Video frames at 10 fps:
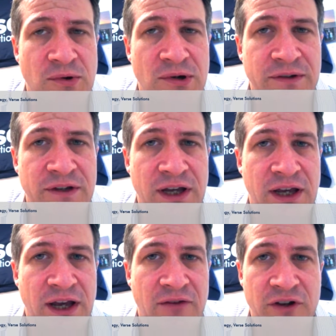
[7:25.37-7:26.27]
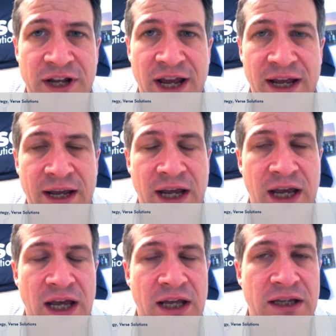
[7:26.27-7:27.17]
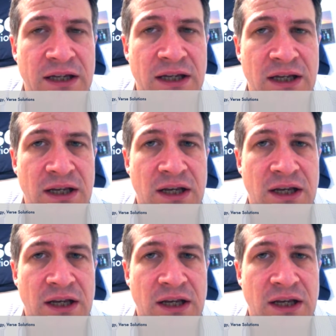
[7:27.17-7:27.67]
world every day. And